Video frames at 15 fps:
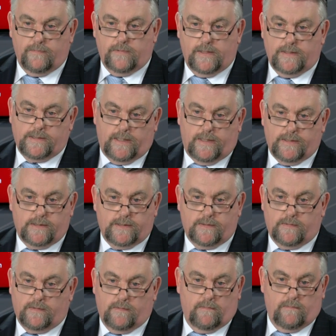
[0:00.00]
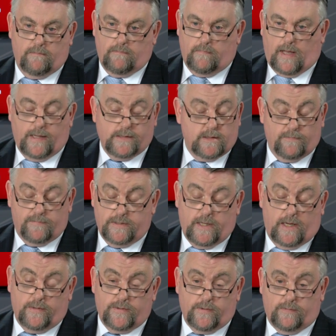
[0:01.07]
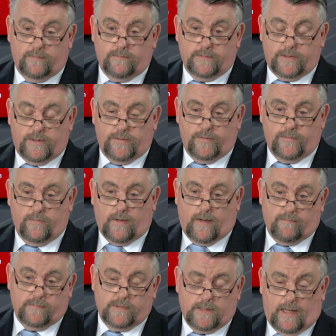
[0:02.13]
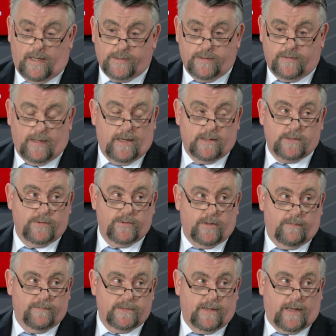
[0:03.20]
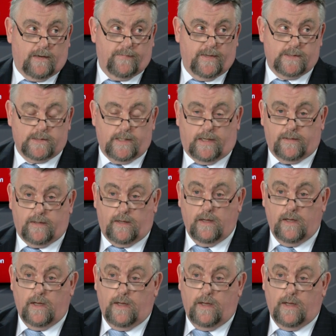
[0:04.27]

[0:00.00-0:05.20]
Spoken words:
This has the potential to slash 1,000 jobs out of our sector.